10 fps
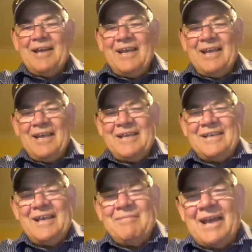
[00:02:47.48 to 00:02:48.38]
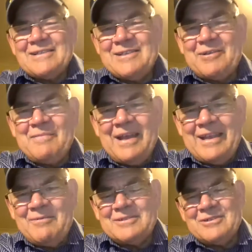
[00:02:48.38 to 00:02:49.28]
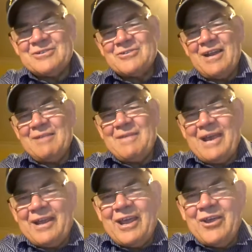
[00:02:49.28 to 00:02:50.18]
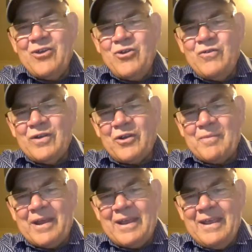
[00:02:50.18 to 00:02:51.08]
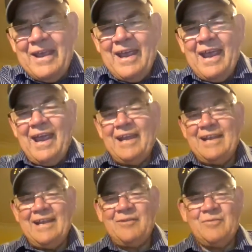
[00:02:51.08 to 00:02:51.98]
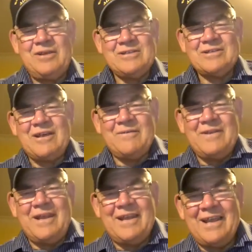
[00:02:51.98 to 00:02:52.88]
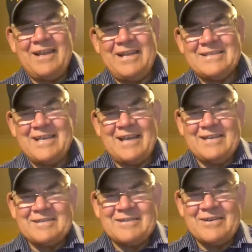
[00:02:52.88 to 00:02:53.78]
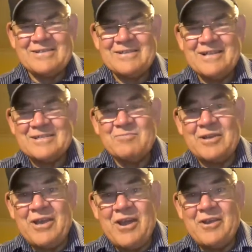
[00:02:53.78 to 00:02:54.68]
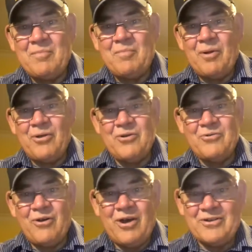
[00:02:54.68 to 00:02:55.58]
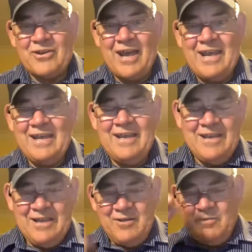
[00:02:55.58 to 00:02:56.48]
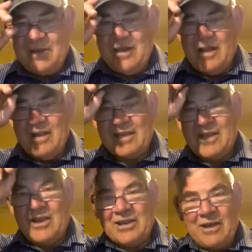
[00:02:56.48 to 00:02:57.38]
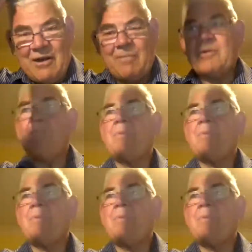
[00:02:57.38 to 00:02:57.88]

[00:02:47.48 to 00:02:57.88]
he makes a lot of money. He was in Australia making a hoover lot of money. And we used to go over there and he'd say to us, listen, we're going a balloon ride today. We're going to go up on a